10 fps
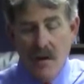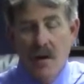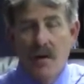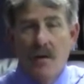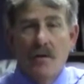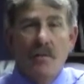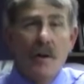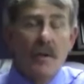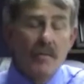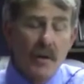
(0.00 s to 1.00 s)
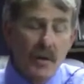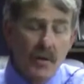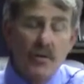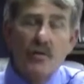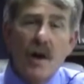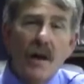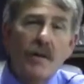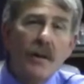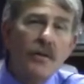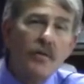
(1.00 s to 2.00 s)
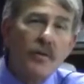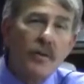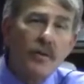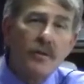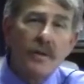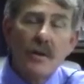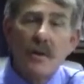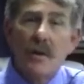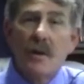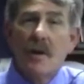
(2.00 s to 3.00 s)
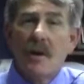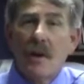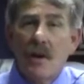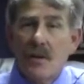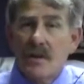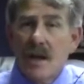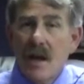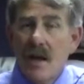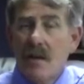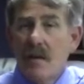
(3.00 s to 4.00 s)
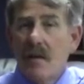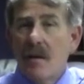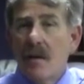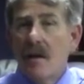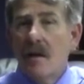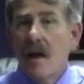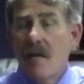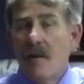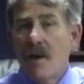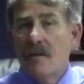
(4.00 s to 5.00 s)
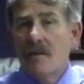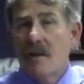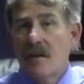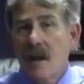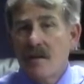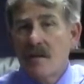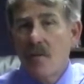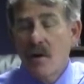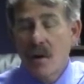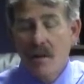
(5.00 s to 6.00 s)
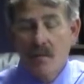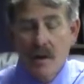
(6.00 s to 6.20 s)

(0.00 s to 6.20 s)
Are you trying to introduce hearsay evidence and testimony?